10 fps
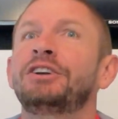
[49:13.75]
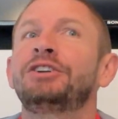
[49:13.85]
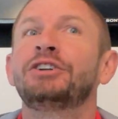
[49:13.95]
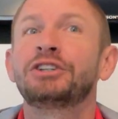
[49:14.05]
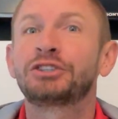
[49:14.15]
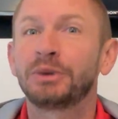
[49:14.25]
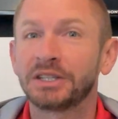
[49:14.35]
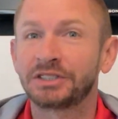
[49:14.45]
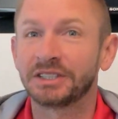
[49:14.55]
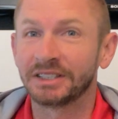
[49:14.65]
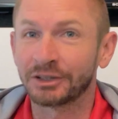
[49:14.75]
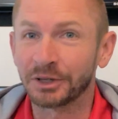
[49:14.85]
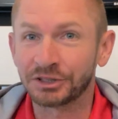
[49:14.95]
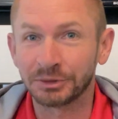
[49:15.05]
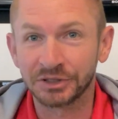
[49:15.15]
Good question. The
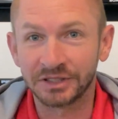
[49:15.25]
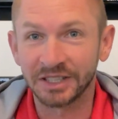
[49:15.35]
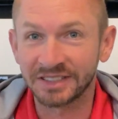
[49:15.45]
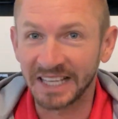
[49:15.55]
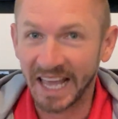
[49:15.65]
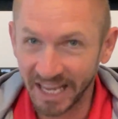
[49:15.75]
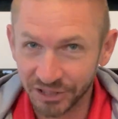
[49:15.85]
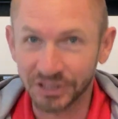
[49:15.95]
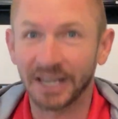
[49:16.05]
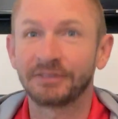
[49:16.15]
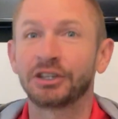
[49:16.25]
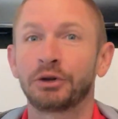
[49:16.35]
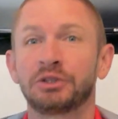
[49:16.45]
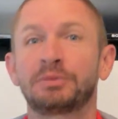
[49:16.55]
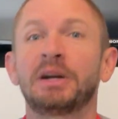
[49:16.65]
question was, does the agent have to go to
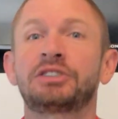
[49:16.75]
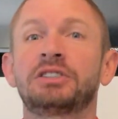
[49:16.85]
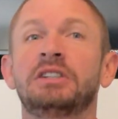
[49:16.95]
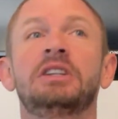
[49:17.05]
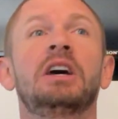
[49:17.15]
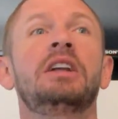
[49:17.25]
inspection?